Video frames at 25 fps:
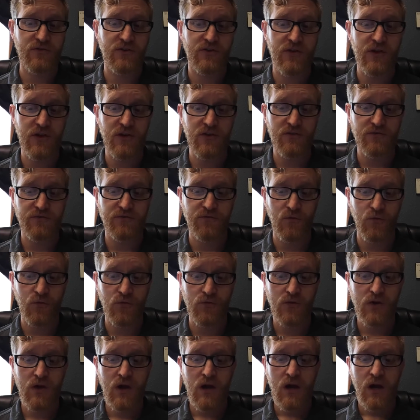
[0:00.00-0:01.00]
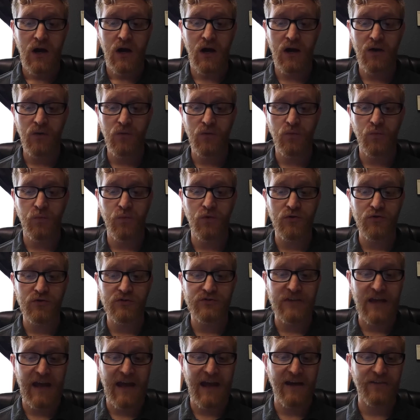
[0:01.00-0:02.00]
Therefore, our
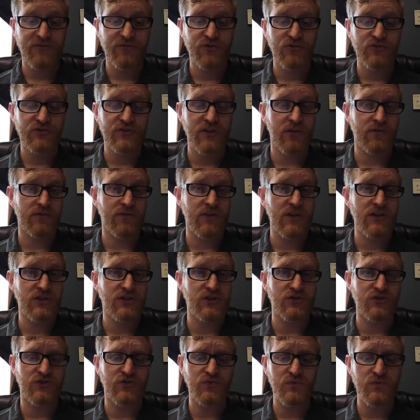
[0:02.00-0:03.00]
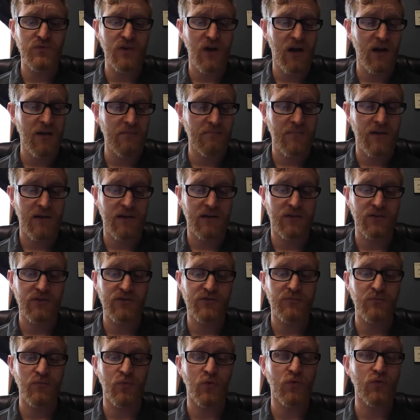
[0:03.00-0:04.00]
works after salvation do not make
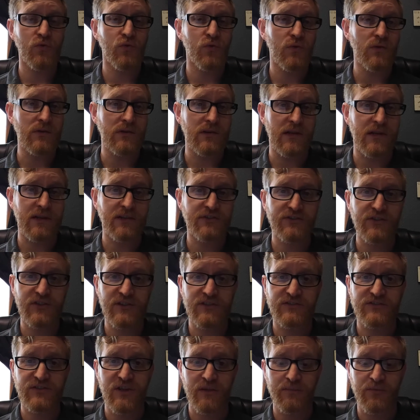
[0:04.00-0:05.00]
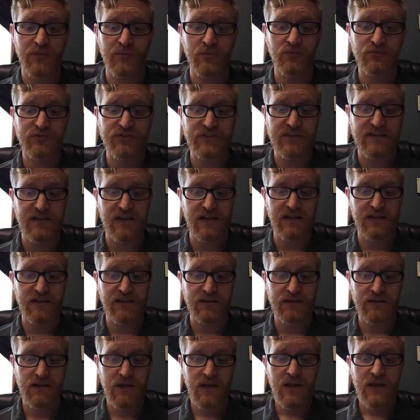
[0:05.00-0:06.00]
us more or less acceptable to
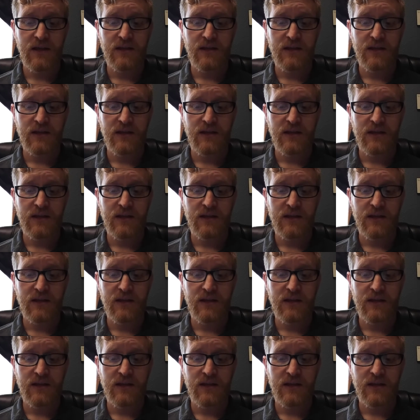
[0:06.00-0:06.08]
God.